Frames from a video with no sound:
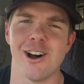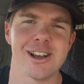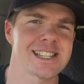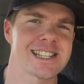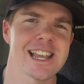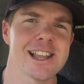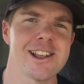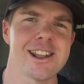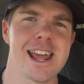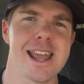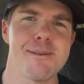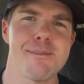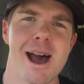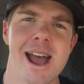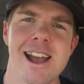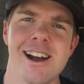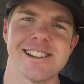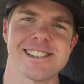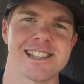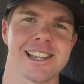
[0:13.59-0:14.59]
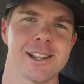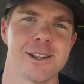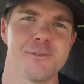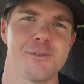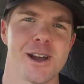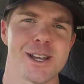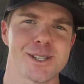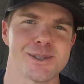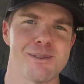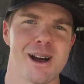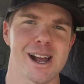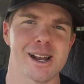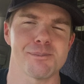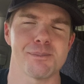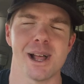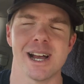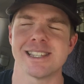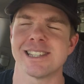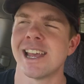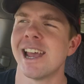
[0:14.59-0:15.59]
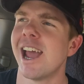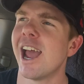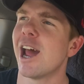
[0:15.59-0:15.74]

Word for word: I sell on eBay, I sell on Facebook Marketplace,